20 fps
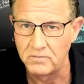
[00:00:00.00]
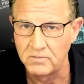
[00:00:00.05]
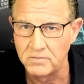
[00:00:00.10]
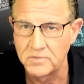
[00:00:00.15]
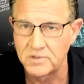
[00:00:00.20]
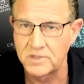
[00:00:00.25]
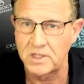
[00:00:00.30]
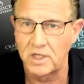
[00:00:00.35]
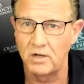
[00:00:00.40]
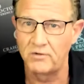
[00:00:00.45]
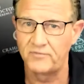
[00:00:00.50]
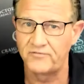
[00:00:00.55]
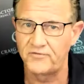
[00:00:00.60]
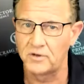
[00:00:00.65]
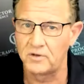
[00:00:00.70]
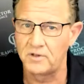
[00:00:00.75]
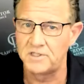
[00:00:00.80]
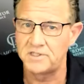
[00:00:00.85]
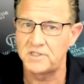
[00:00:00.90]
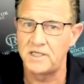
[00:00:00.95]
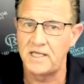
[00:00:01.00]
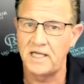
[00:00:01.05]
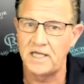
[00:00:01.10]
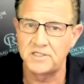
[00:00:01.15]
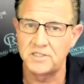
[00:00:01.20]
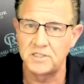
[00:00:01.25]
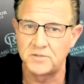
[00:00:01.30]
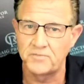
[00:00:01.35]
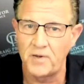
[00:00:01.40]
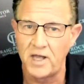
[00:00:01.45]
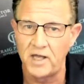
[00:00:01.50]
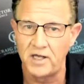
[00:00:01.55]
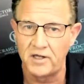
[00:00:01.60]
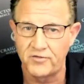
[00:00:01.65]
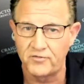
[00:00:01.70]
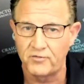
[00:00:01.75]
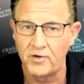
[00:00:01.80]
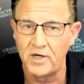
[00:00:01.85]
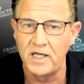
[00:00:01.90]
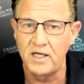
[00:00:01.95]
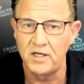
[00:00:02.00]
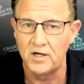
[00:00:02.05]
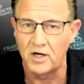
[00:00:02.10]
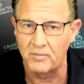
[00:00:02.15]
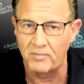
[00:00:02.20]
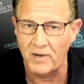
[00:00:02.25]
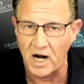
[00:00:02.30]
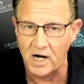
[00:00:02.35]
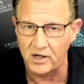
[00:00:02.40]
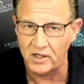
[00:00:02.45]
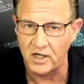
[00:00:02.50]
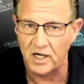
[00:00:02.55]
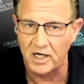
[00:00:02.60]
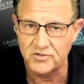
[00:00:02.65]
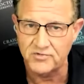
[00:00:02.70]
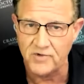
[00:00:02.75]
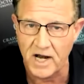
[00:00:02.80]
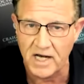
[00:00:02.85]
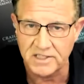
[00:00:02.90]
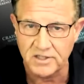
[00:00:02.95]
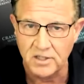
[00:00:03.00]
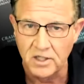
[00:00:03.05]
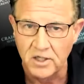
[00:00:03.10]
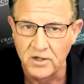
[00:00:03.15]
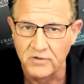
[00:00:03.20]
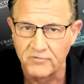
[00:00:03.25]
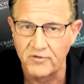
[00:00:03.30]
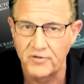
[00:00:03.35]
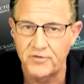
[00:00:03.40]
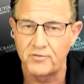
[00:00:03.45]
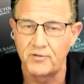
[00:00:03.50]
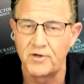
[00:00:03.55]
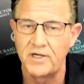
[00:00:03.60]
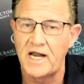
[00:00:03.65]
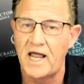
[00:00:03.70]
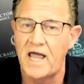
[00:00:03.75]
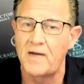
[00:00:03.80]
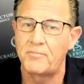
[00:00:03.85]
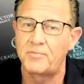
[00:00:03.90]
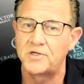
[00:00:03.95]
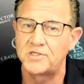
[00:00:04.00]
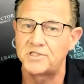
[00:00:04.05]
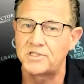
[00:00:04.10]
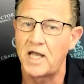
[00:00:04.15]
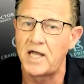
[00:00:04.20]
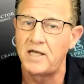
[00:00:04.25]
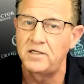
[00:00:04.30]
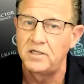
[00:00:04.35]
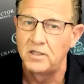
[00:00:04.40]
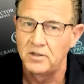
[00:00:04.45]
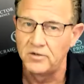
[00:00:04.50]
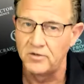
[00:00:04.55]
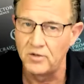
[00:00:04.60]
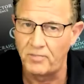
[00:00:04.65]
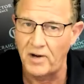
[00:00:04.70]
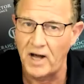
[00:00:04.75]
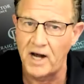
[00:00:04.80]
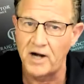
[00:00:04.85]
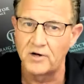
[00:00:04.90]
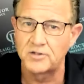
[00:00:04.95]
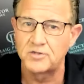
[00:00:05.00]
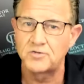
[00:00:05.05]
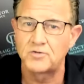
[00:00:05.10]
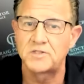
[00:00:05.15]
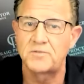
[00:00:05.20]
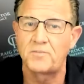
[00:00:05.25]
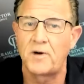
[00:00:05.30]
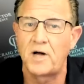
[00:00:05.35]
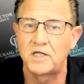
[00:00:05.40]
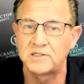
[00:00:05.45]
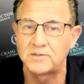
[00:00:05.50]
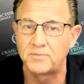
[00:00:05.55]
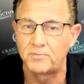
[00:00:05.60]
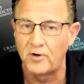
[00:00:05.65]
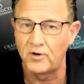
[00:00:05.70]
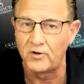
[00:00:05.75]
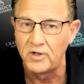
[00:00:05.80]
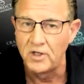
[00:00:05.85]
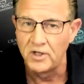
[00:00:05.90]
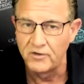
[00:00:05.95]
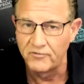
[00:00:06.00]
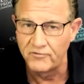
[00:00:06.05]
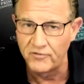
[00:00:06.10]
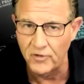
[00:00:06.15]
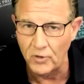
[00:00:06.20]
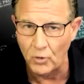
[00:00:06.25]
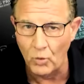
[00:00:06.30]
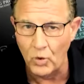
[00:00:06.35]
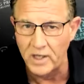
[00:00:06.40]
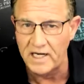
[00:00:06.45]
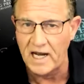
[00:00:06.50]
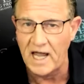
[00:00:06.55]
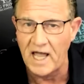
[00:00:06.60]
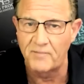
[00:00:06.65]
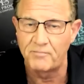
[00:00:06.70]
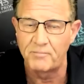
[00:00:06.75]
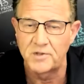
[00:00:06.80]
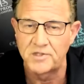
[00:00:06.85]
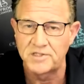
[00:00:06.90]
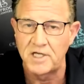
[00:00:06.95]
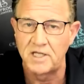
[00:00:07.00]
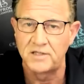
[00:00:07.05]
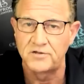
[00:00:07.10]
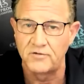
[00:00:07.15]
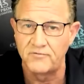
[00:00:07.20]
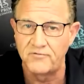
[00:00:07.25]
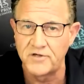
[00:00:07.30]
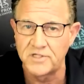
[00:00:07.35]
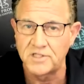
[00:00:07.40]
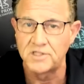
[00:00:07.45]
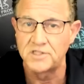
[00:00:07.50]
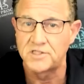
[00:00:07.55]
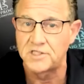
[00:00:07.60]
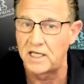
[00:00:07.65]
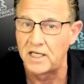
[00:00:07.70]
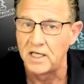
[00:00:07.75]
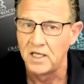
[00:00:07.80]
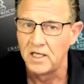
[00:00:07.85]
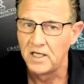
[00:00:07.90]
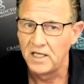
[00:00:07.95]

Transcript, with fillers: So if the listing agent's paying three and our buyer contracts for three and a half percent, the buyer's responsible for the one half percent deficiency.